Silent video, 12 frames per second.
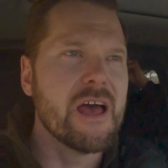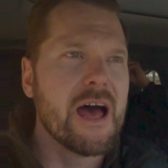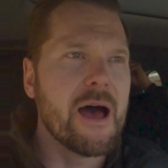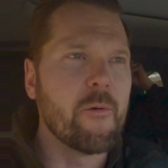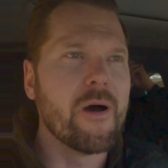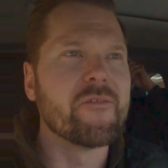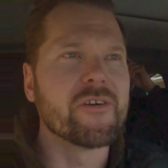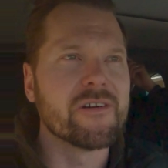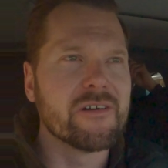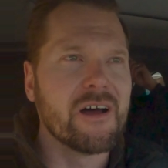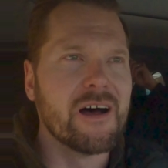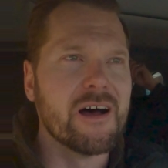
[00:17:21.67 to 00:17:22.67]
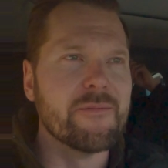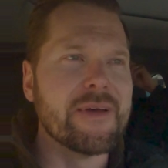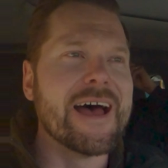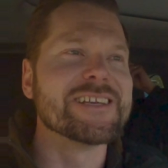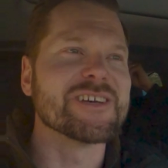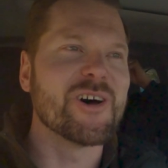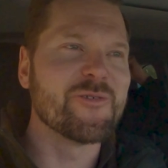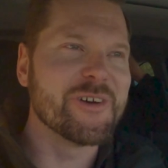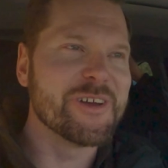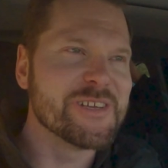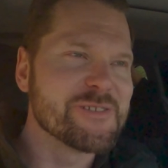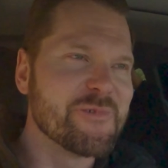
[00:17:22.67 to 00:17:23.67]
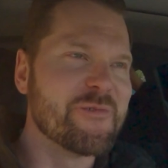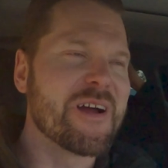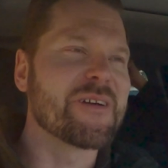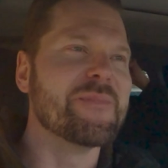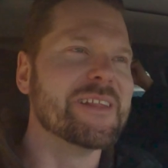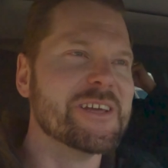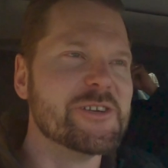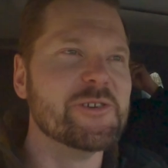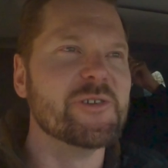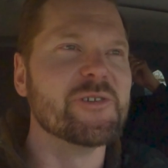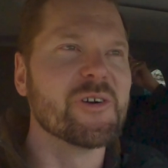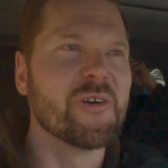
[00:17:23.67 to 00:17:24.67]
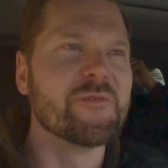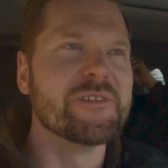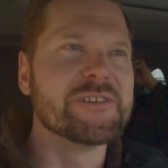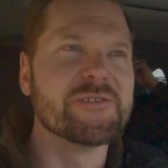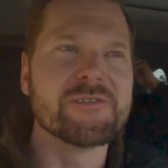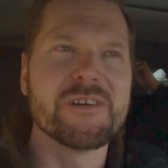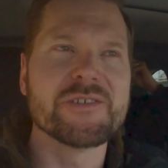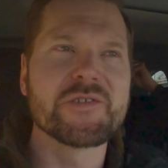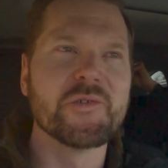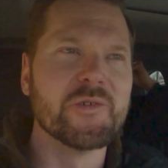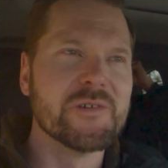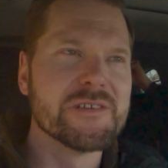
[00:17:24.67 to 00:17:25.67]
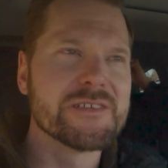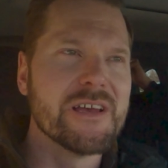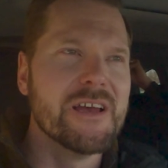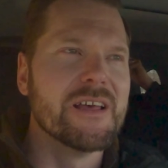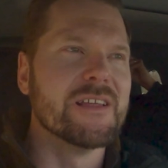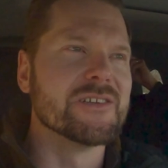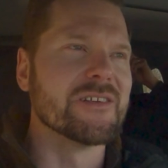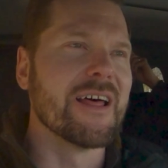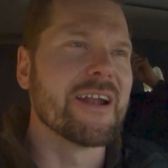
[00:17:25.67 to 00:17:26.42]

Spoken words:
However, as always, we recommend that you do your own research on schools. There's a lot